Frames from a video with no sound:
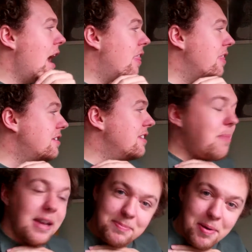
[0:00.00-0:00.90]
And this is the
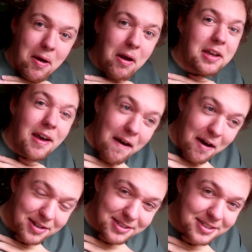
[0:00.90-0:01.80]
best part,
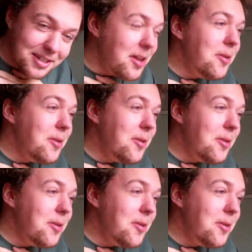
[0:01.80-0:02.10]
cars.